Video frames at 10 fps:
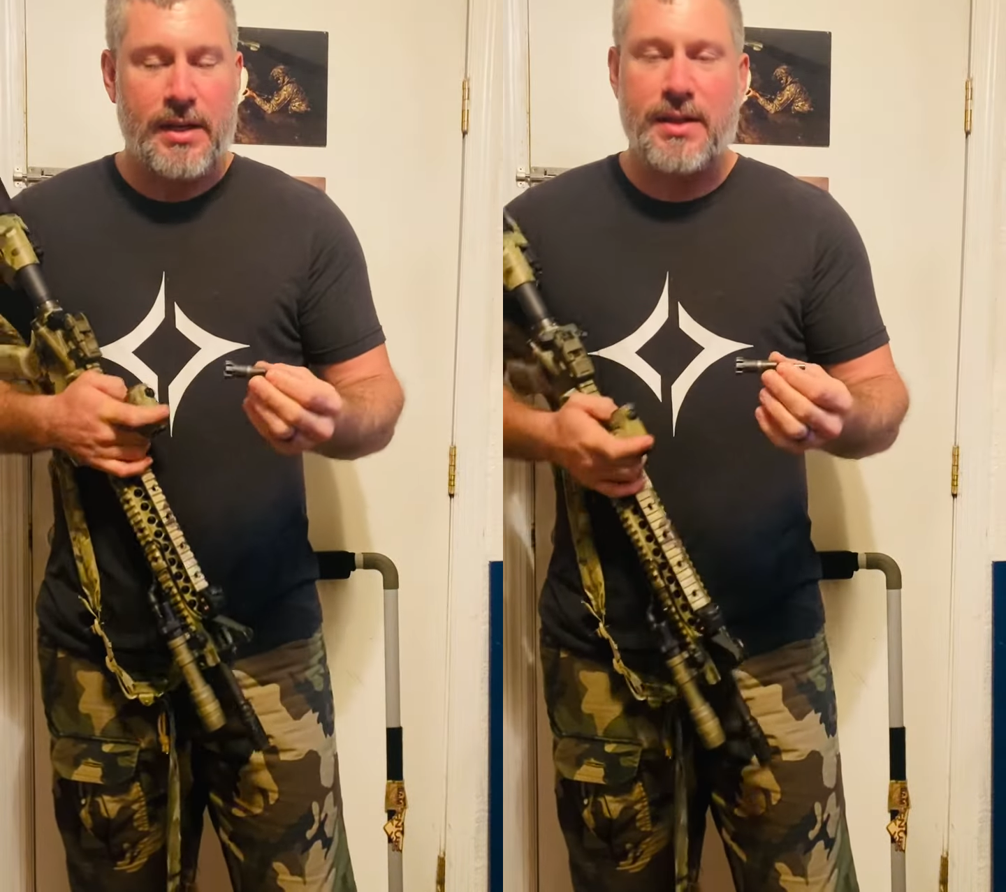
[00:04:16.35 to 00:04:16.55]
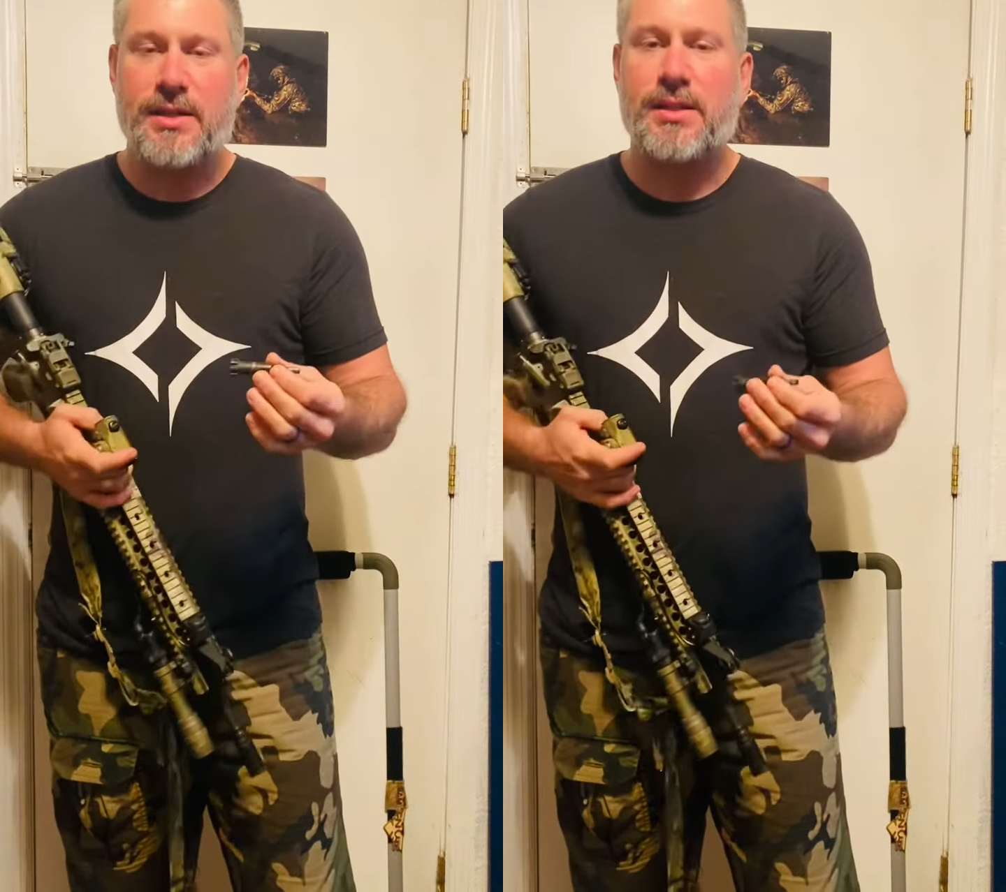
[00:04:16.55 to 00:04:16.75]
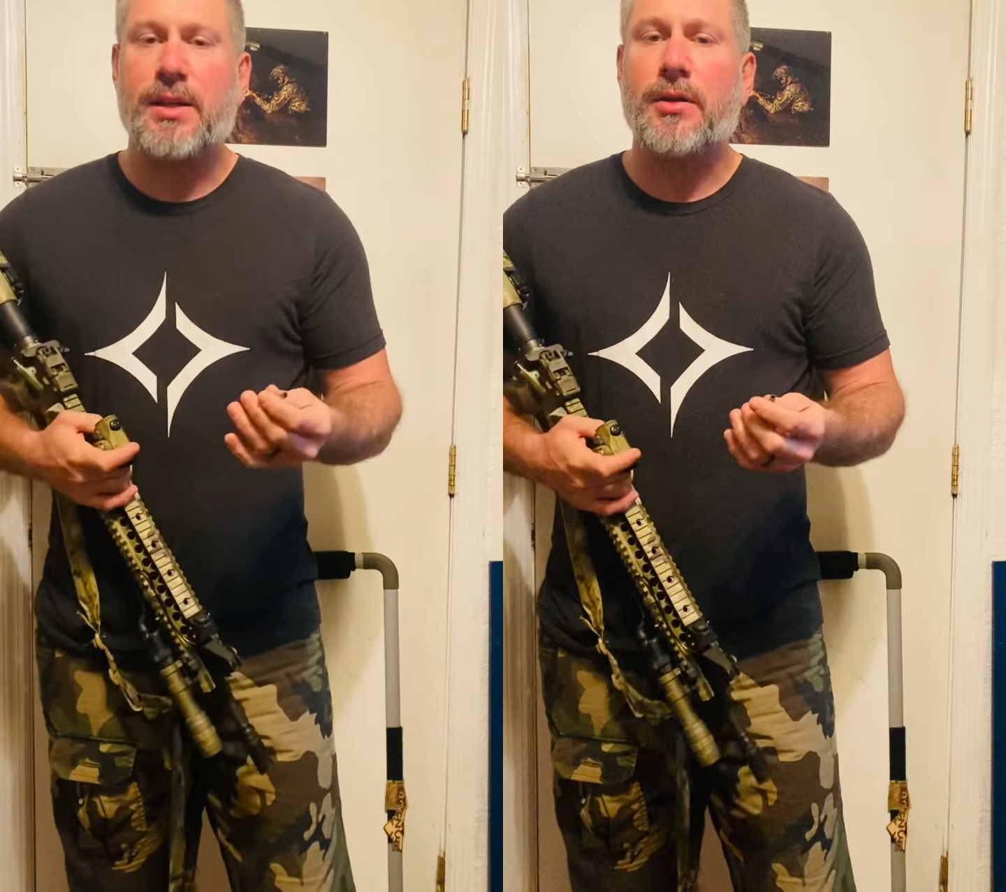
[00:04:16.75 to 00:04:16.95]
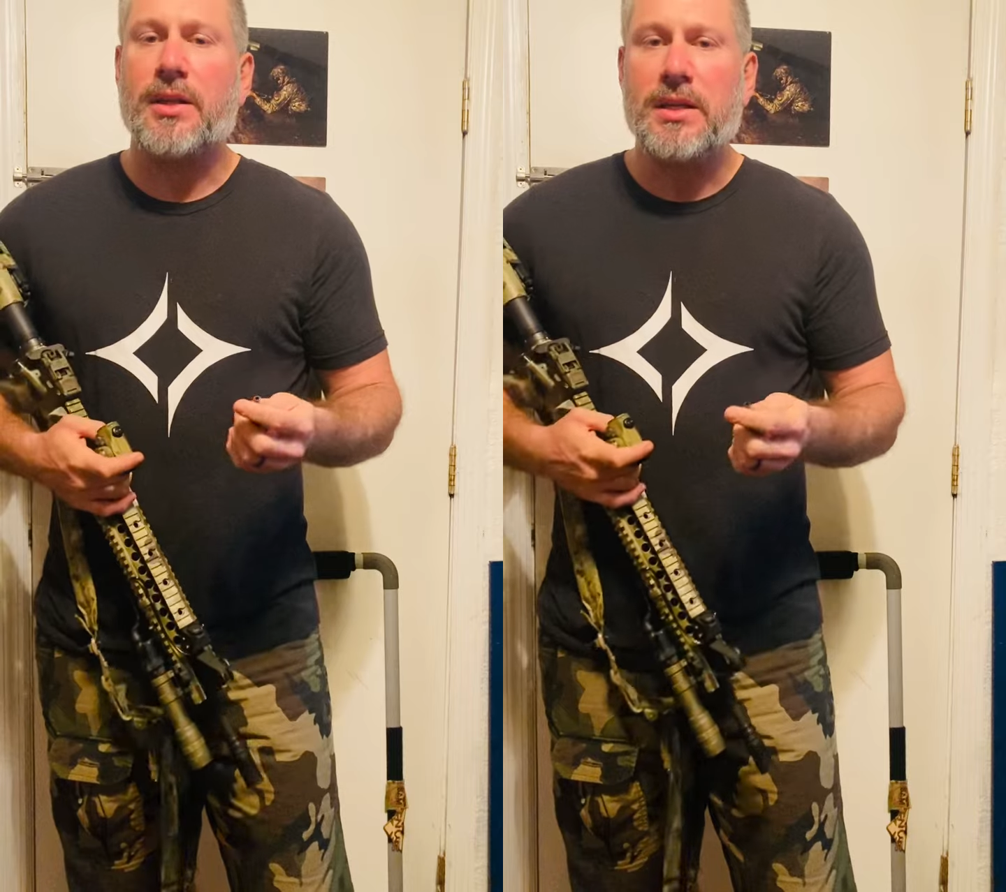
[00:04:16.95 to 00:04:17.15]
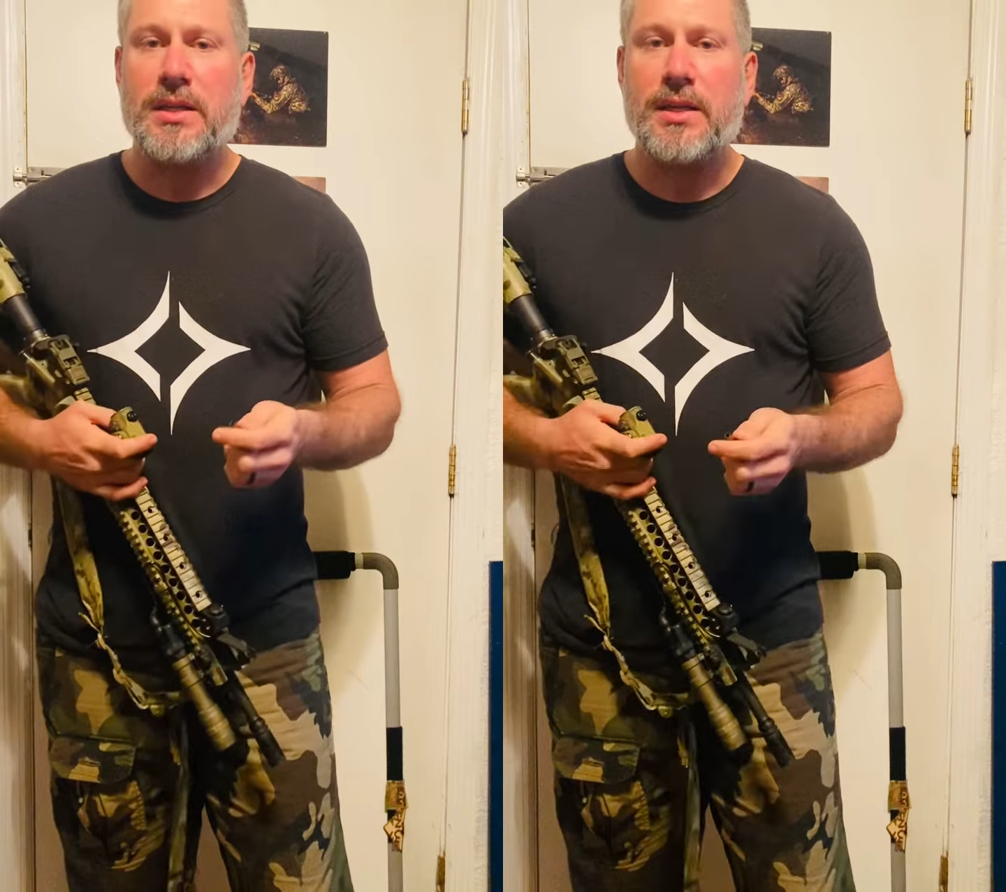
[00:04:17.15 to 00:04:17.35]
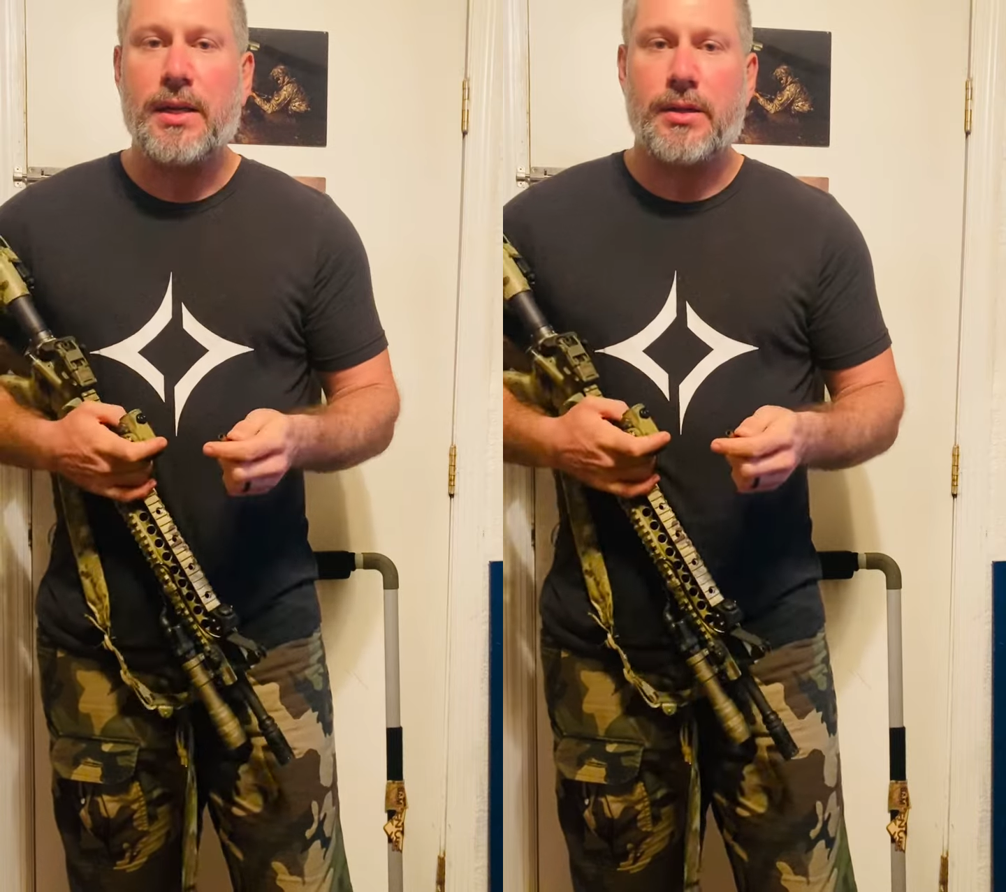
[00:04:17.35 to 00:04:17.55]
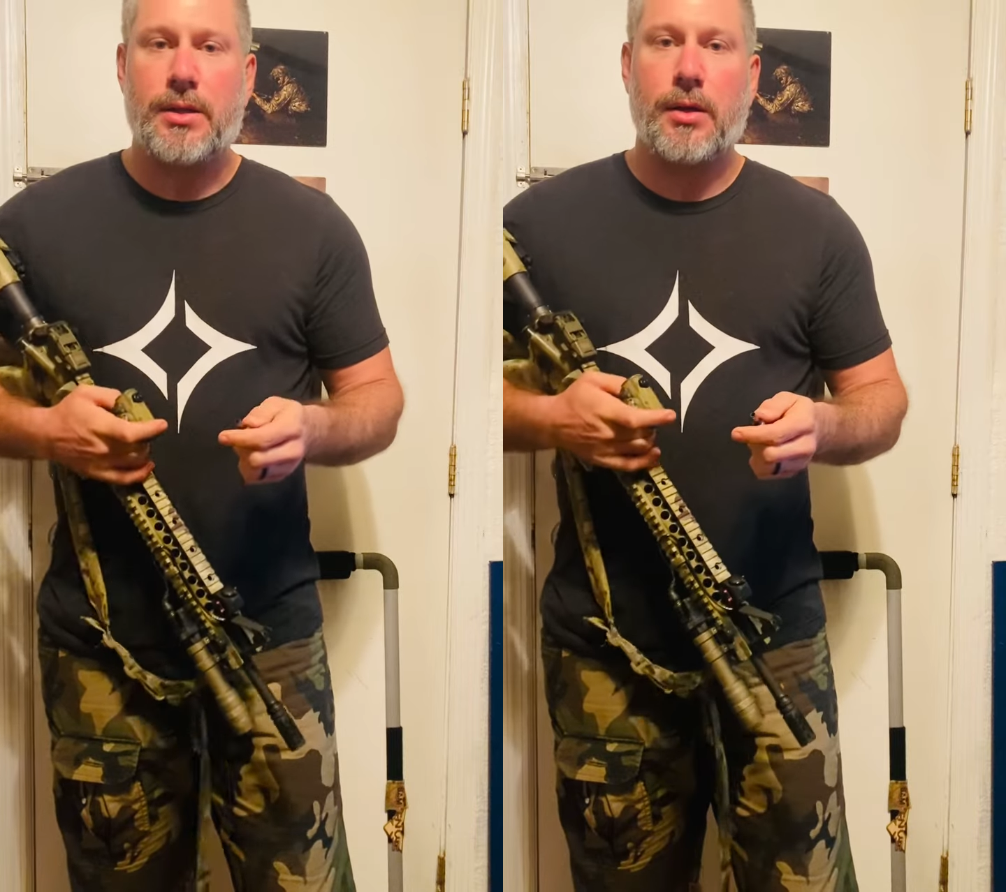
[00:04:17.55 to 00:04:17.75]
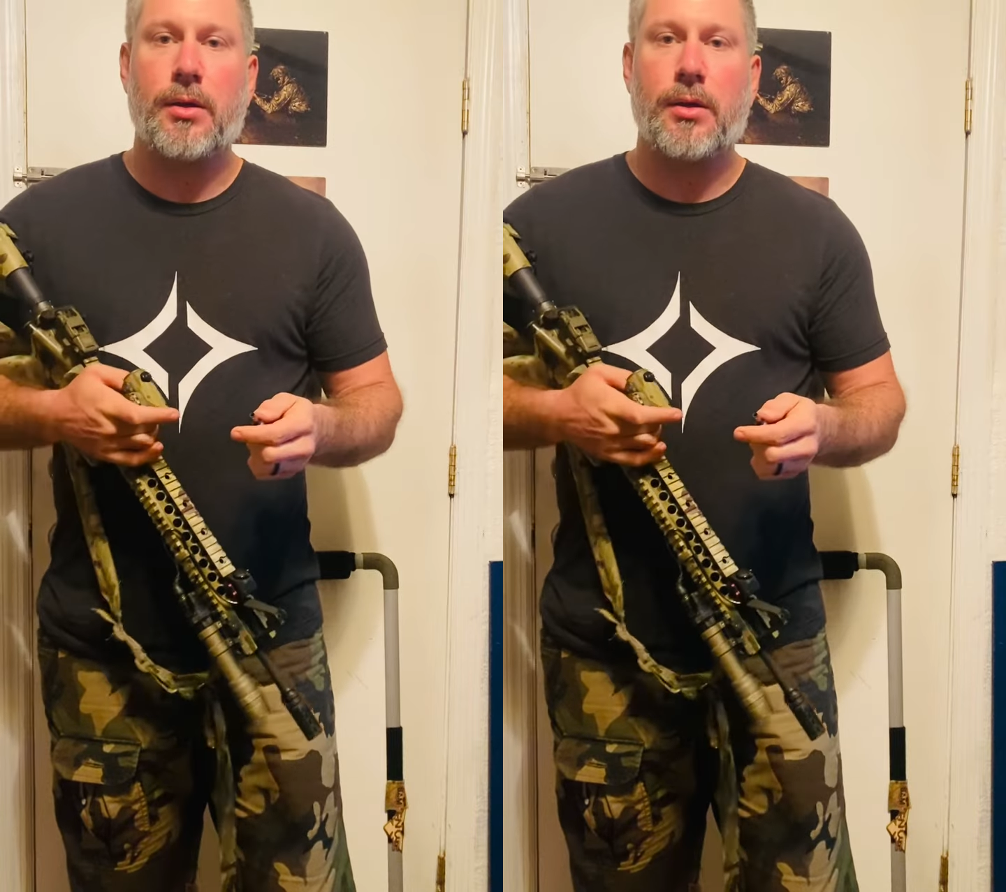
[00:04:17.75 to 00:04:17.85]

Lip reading: necessarily get